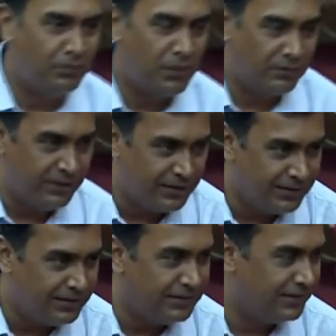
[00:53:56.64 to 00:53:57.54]
perfect.
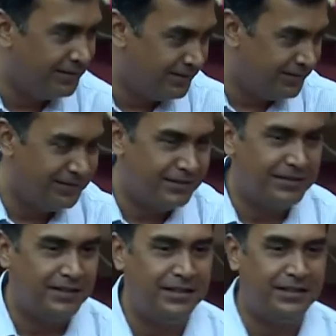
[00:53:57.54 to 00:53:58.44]

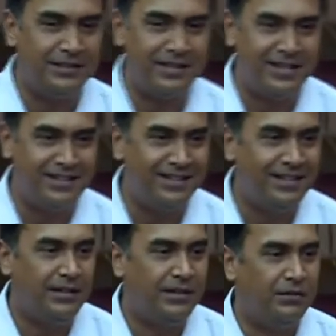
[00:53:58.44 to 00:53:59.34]
He is right.
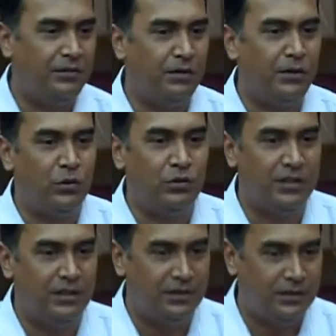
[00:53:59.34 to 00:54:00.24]
We have to use a